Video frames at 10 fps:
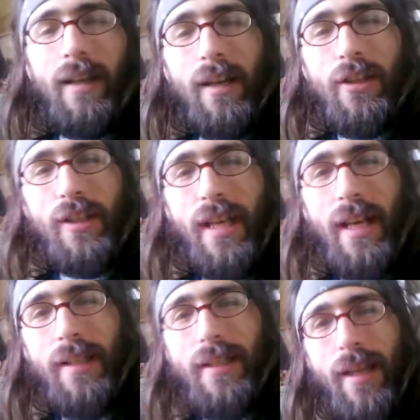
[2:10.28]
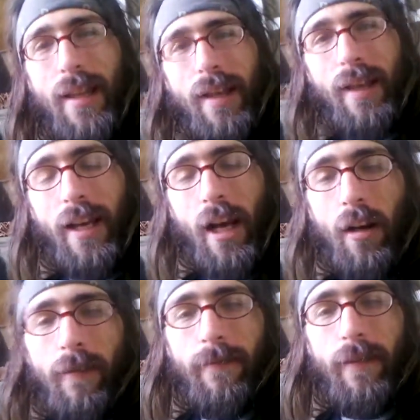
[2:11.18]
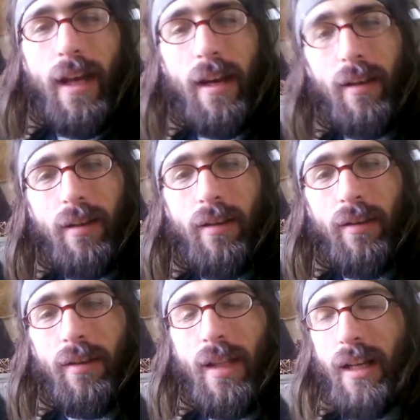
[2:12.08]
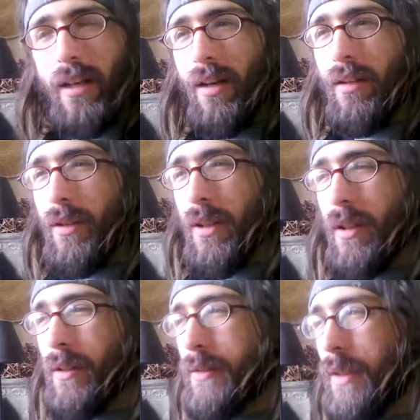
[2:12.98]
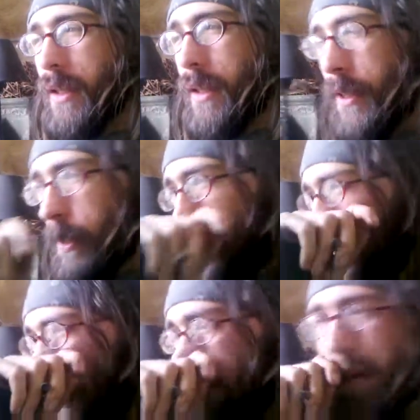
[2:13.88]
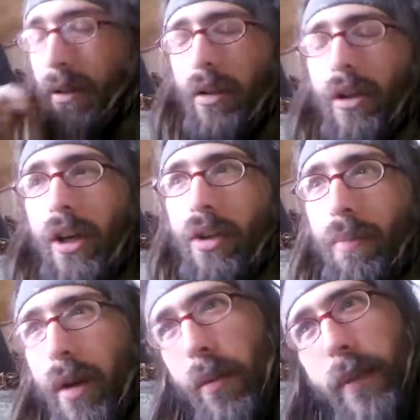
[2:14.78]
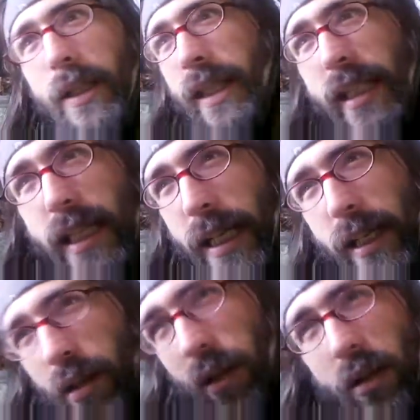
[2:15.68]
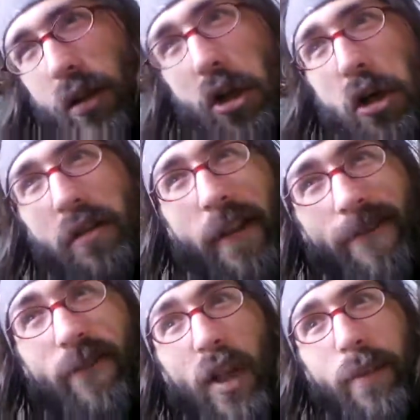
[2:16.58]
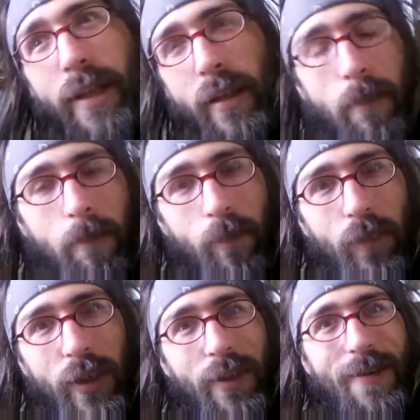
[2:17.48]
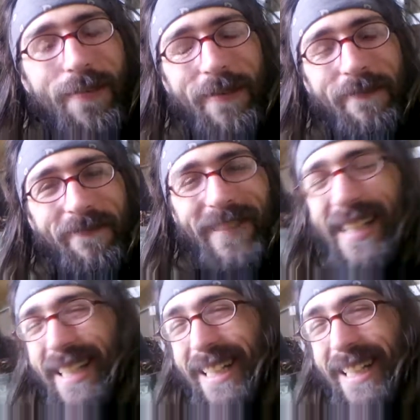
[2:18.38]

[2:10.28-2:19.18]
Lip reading: I just can't say that I care for that color. I like being able to look at the bulb and see the little curly filament, you know what I mean?